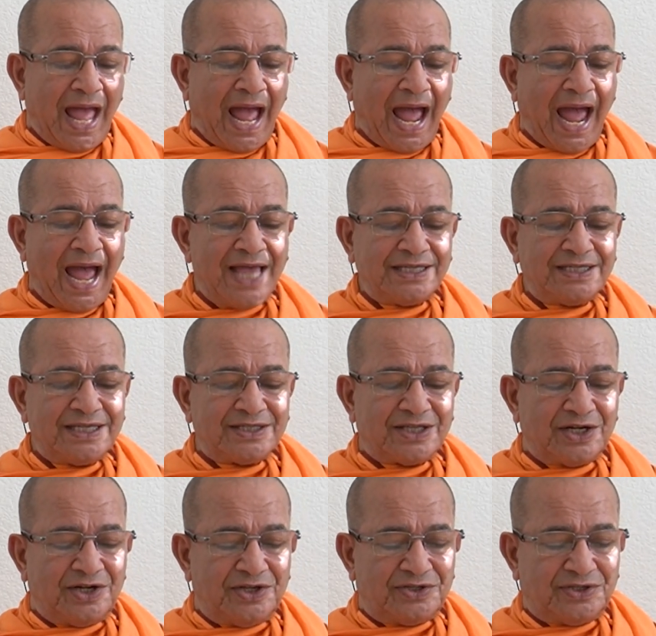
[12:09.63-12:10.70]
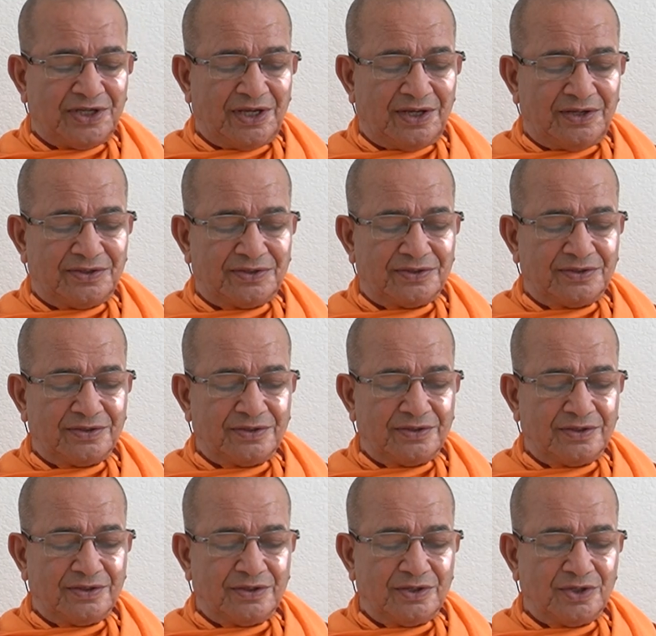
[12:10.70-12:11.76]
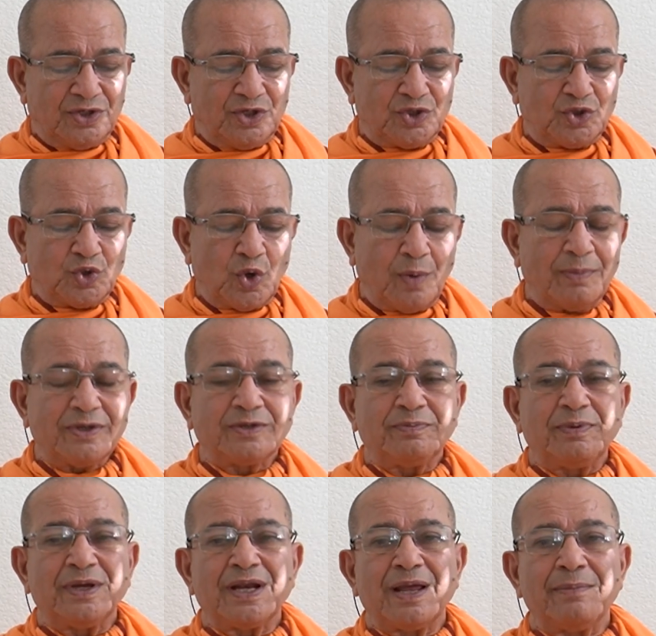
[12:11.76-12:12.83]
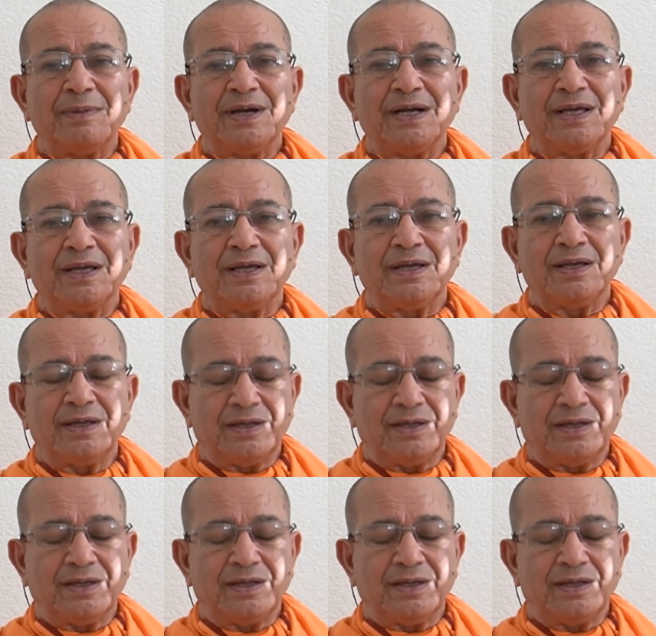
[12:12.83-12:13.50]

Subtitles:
As is the disease, so must be remedy.